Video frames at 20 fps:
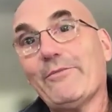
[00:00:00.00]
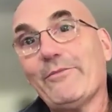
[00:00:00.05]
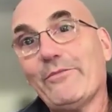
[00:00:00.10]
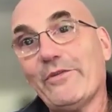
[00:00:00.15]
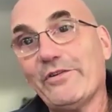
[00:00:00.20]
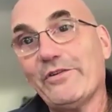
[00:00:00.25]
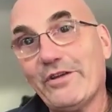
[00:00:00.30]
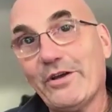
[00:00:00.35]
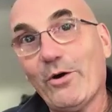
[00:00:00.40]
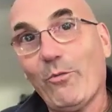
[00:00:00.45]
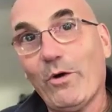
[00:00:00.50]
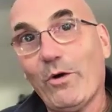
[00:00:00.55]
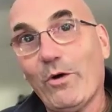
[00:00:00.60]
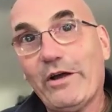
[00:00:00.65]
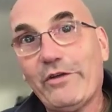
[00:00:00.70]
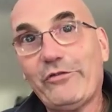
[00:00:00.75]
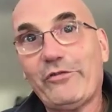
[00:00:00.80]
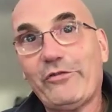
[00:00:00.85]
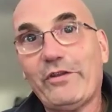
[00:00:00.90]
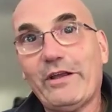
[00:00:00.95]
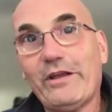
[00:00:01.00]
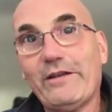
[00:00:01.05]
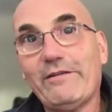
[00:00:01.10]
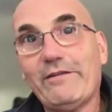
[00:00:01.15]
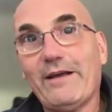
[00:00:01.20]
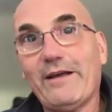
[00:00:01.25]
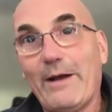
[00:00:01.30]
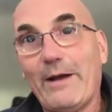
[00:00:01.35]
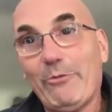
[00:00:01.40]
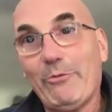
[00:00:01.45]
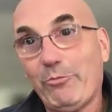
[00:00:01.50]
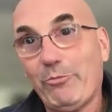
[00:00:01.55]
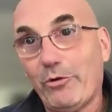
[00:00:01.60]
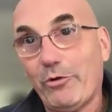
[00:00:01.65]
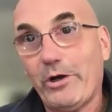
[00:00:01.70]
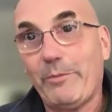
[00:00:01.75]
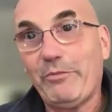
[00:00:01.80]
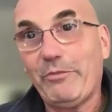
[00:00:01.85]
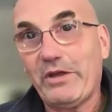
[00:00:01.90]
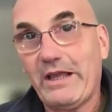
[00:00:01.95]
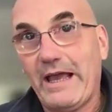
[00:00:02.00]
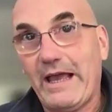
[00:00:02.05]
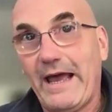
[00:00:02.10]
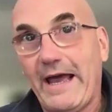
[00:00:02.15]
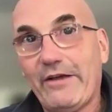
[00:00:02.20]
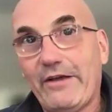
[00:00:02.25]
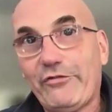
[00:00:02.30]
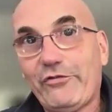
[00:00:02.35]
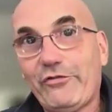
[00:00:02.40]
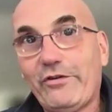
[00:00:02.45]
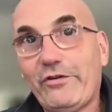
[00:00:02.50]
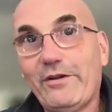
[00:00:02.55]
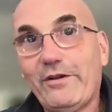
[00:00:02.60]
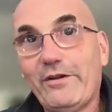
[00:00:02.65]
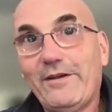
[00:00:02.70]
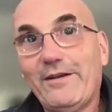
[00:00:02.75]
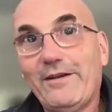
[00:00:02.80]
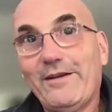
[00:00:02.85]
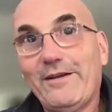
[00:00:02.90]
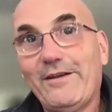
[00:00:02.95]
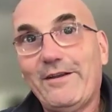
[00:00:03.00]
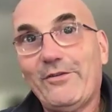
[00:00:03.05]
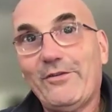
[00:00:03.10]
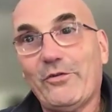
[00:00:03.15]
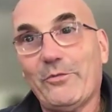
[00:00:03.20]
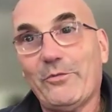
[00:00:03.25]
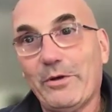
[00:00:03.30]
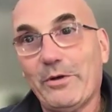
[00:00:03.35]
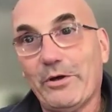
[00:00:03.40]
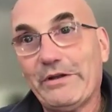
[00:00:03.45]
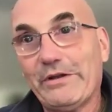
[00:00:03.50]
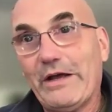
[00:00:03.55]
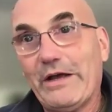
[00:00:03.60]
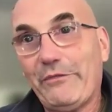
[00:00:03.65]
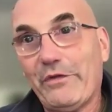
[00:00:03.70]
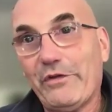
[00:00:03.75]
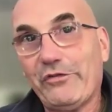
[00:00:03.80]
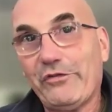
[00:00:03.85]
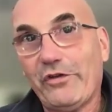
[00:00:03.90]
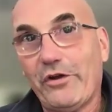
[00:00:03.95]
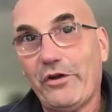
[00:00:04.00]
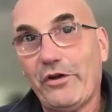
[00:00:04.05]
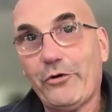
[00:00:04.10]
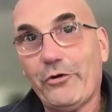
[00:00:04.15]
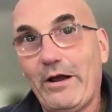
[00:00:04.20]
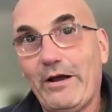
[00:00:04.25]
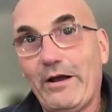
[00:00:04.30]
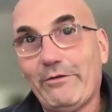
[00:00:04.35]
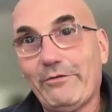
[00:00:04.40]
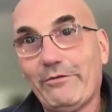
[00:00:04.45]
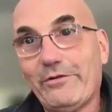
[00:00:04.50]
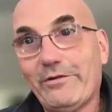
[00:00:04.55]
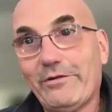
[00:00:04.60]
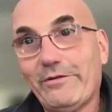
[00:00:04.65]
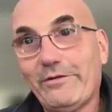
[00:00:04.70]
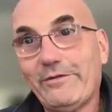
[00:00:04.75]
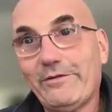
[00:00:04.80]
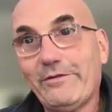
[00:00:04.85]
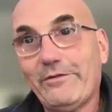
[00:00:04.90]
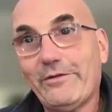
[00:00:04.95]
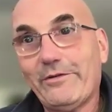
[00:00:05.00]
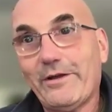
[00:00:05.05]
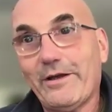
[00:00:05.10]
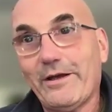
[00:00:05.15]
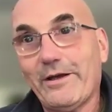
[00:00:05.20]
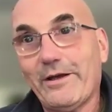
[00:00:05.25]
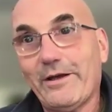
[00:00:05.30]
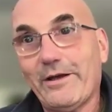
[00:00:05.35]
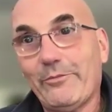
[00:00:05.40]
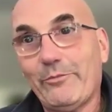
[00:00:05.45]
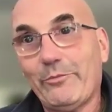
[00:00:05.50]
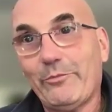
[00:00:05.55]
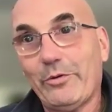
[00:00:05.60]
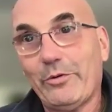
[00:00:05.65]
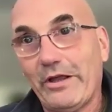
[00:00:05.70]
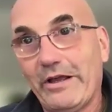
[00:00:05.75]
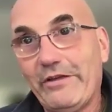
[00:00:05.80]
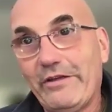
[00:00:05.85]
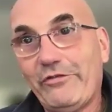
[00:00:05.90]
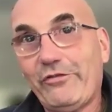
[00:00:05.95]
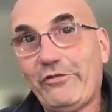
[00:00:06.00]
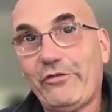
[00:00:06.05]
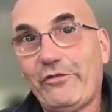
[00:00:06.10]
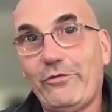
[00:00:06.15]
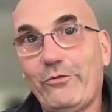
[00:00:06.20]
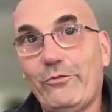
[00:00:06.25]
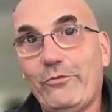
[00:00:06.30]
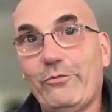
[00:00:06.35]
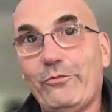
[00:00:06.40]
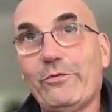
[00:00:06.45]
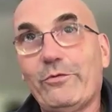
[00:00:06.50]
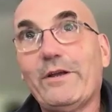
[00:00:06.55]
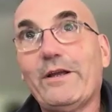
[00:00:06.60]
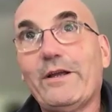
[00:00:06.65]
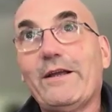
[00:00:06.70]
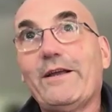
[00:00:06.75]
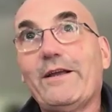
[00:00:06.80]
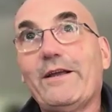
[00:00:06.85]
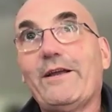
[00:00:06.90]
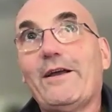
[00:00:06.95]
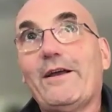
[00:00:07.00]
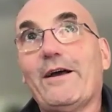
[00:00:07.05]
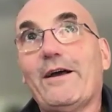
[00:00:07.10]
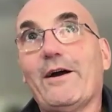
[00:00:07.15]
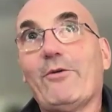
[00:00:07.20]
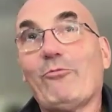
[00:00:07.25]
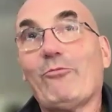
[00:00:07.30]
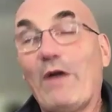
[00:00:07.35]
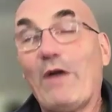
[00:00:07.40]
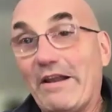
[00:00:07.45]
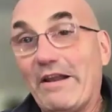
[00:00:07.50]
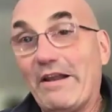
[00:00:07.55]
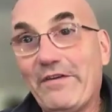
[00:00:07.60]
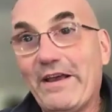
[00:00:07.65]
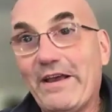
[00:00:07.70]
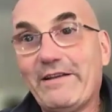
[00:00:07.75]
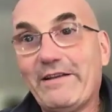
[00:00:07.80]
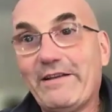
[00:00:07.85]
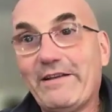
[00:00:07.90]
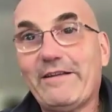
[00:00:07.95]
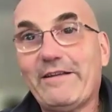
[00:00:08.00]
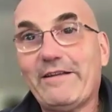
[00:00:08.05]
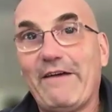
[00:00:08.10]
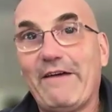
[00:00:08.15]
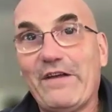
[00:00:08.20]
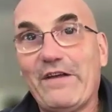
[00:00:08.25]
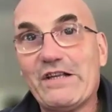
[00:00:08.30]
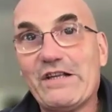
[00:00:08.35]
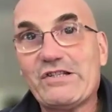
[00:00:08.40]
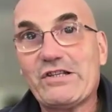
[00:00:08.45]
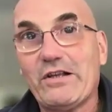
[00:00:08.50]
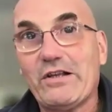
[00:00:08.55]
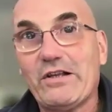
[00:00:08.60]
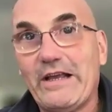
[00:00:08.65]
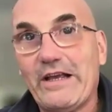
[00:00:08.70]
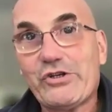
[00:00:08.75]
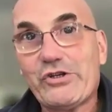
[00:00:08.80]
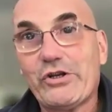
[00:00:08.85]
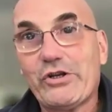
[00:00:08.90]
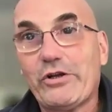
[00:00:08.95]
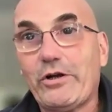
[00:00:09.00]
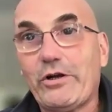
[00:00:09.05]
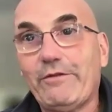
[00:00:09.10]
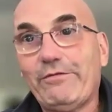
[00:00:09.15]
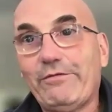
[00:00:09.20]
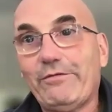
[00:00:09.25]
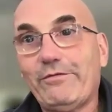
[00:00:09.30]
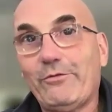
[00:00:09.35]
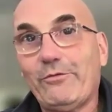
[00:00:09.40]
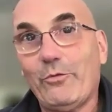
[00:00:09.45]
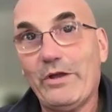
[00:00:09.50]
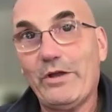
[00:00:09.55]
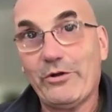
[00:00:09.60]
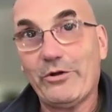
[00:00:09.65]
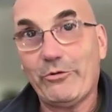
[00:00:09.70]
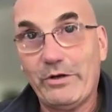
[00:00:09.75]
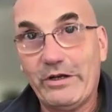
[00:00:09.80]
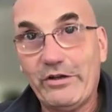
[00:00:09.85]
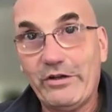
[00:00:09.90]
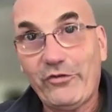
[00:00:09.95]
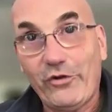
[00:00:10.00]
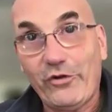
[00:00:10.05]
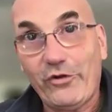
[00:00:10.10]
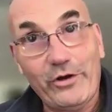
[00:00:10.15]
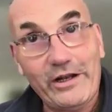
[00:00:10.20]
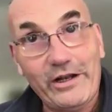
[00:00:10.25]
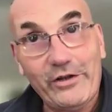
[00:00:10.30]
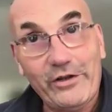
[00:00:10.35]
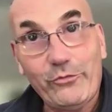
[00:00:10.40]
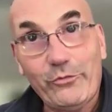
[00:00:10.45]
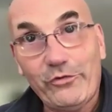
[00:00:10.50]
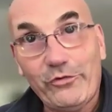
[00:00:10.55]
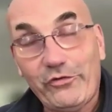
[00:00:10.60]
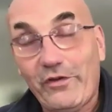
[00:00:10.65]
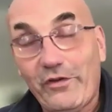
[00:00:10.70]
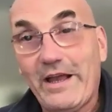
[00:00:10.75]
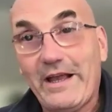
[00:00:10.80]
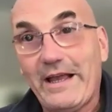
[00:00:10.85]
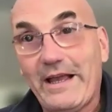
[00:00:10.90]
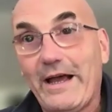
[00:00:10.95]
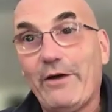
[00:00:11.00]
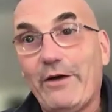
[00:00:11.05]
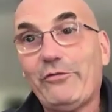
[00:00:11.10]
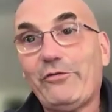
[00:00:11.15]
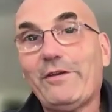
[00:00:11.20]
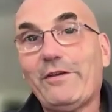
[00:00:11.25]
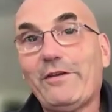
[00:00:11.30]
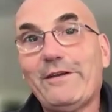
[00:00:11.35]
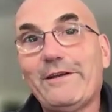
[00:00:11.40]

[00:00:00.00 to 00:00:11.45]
the deal was that I would put up the cash to build out this underground place to renovate Cafe Stelyeshnikov. We agreed to turn it into a steakhouse.